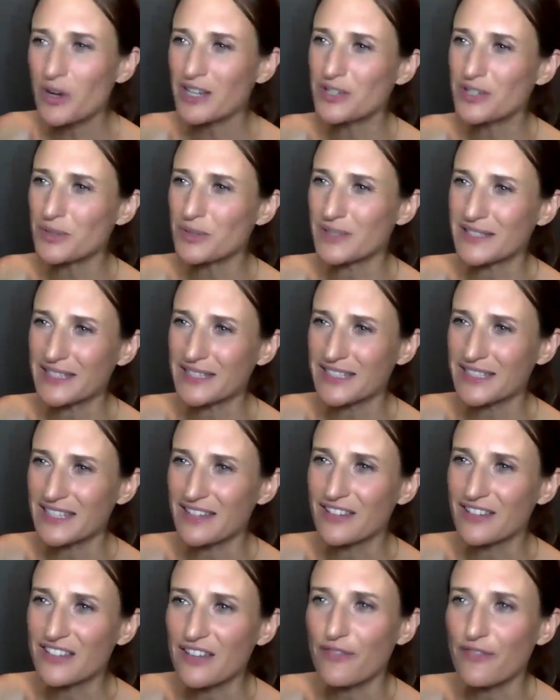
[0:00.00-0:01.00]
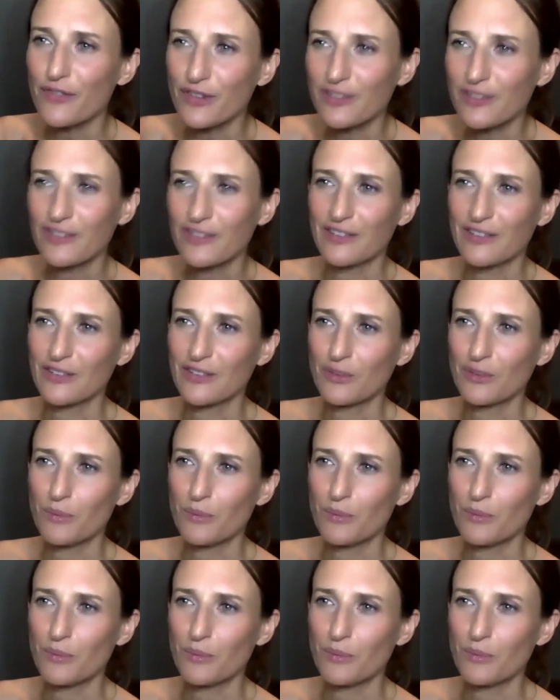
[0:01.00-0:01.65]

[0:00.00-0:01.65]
interested in differences